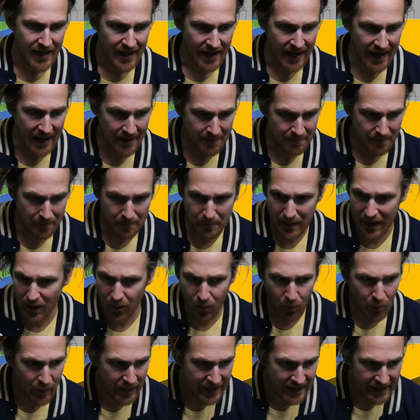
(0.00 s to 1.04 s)

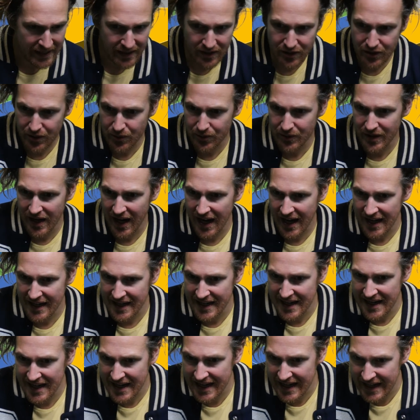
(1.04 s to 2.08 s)
but we do
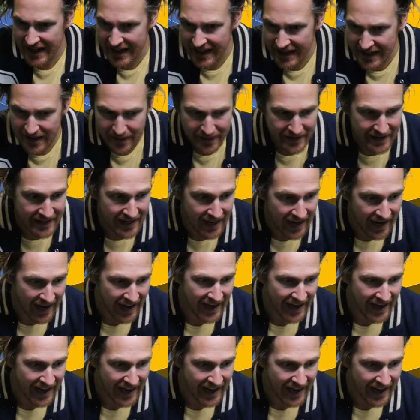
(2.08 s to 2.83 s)
not need the